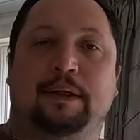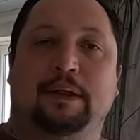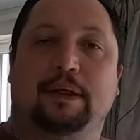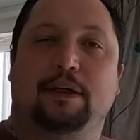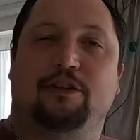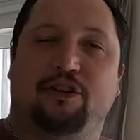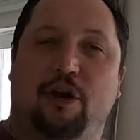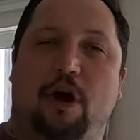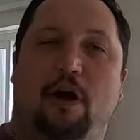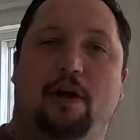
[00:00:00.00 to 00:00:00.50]

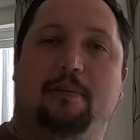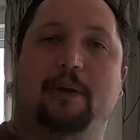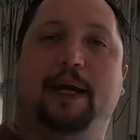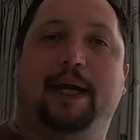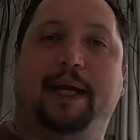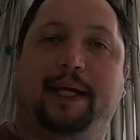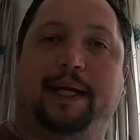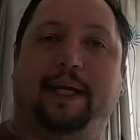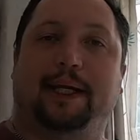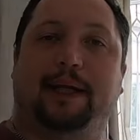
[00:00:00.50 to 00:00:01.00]
Do you know what I
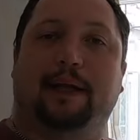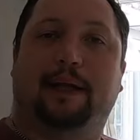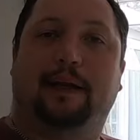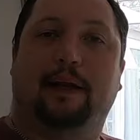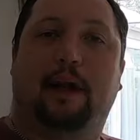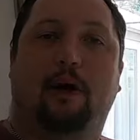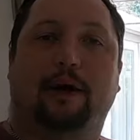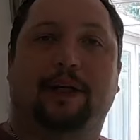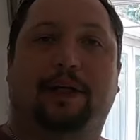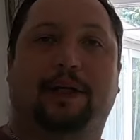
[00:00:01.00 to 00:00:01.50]
mean?
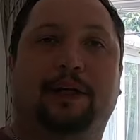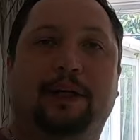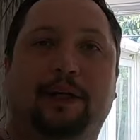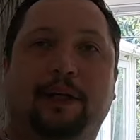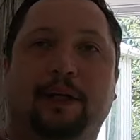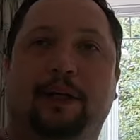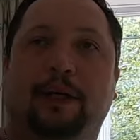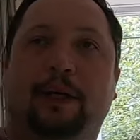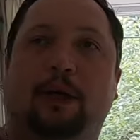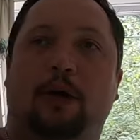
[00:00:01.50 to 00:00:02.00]
Like,
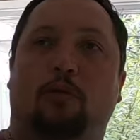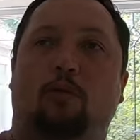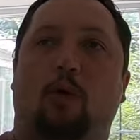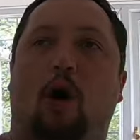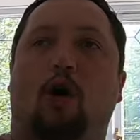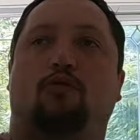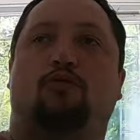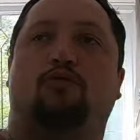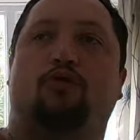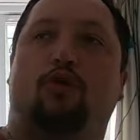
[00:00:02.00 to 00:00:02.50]

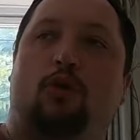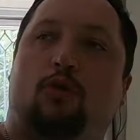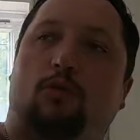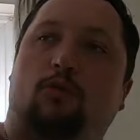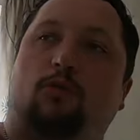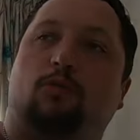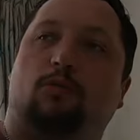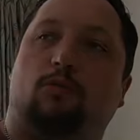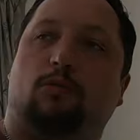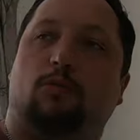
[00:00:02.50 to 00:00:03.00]
what
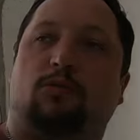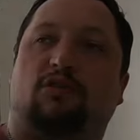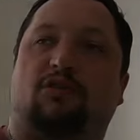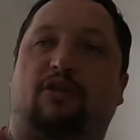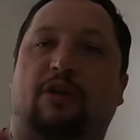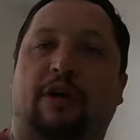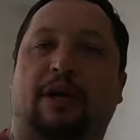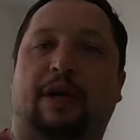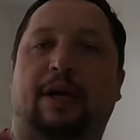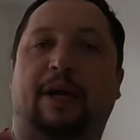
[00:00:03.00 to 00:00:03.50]
rules
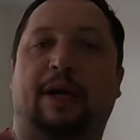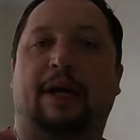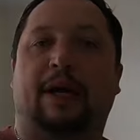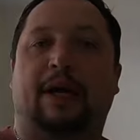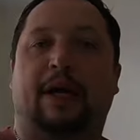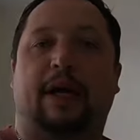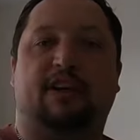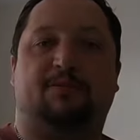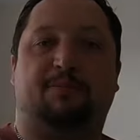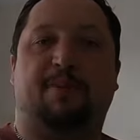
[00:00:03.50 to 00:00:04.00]

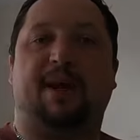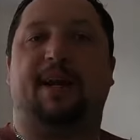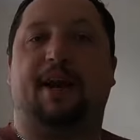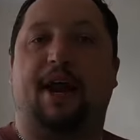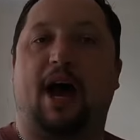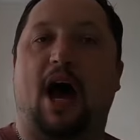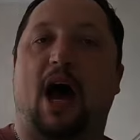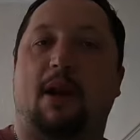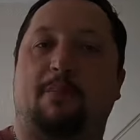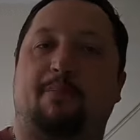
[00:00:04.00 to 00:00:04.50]
is being an
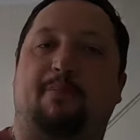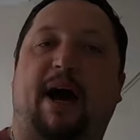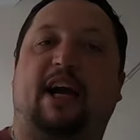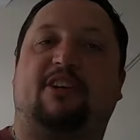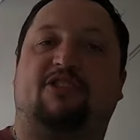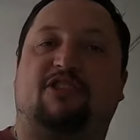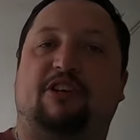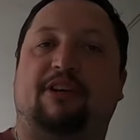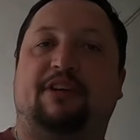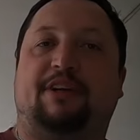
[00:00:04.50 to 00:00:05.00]
hard
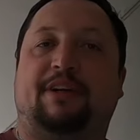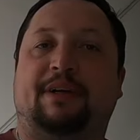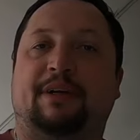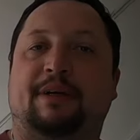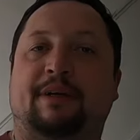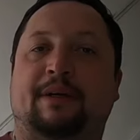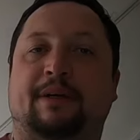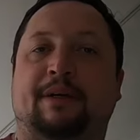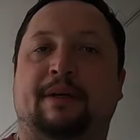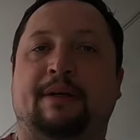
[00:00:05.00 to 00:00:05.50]
bastard?
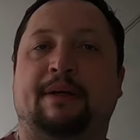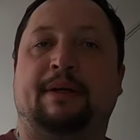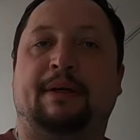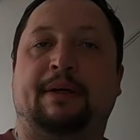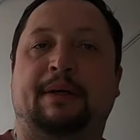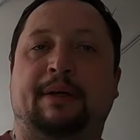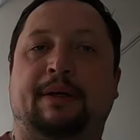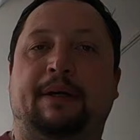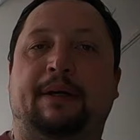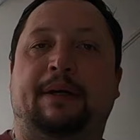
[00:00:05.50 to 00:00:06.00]

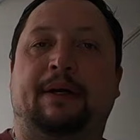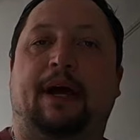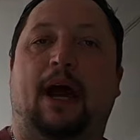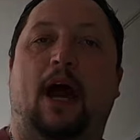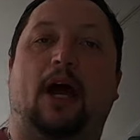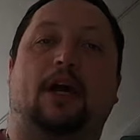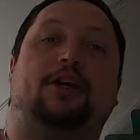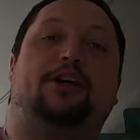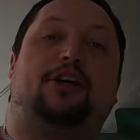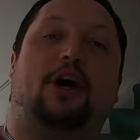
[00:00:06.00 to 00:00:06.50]

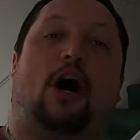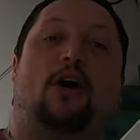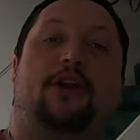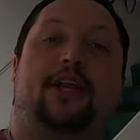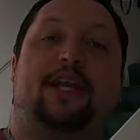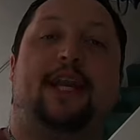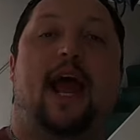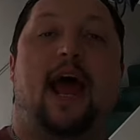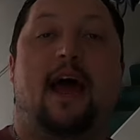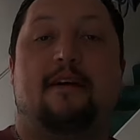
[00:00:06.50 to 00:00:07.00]
And God in
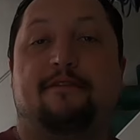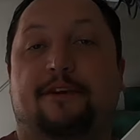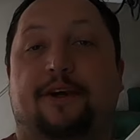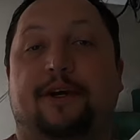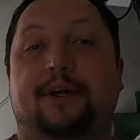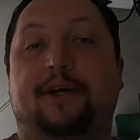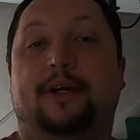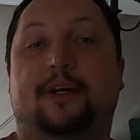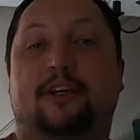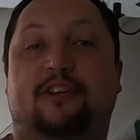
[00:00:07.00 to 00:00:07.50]
heaven
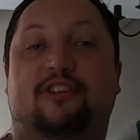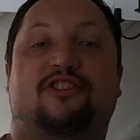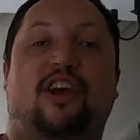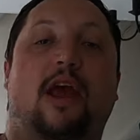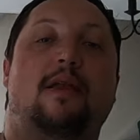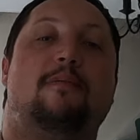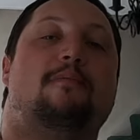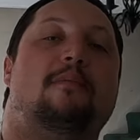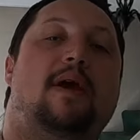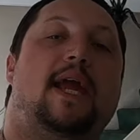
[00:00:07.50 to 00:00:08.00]
has
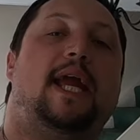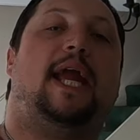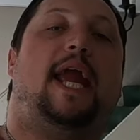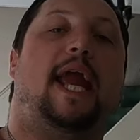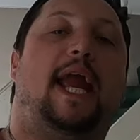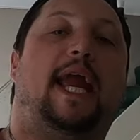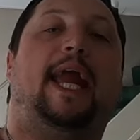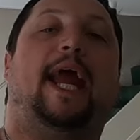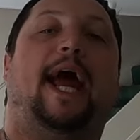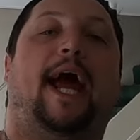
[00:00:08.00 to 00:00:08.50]
sent me
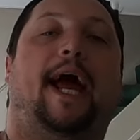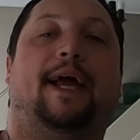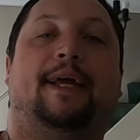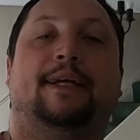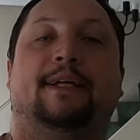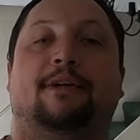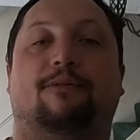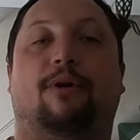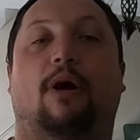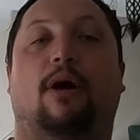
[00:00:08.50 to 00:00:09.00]
here,
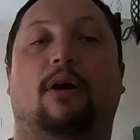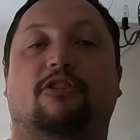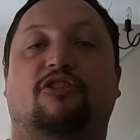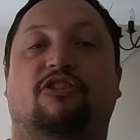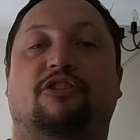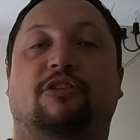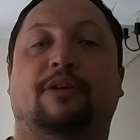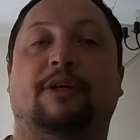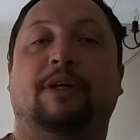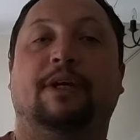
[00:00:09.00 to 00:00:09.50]
right?